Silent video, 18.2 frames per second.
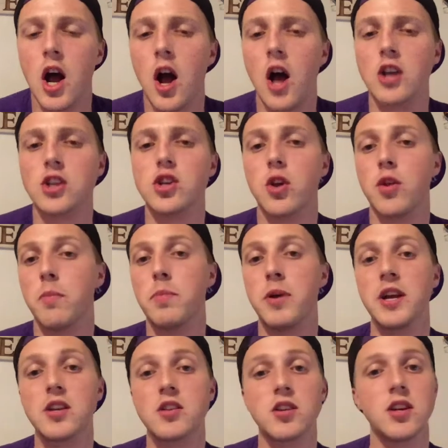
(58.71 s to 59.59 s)
So the
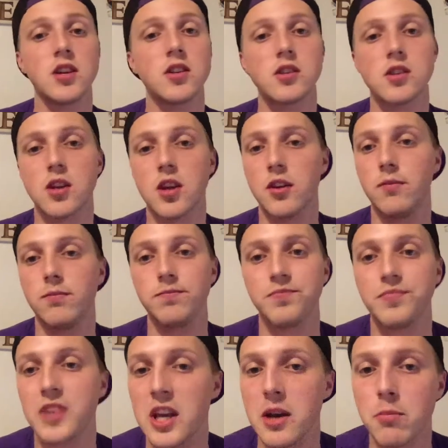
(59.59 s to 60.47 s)
Pistons
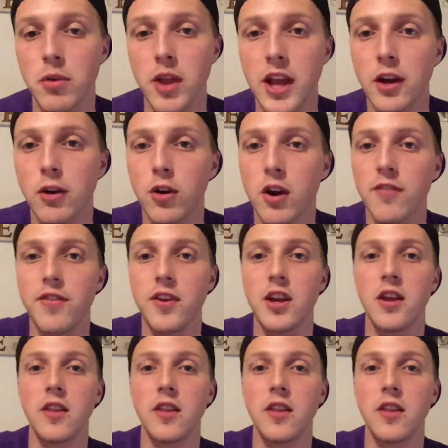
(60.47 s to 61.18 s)
get Blake Griffin,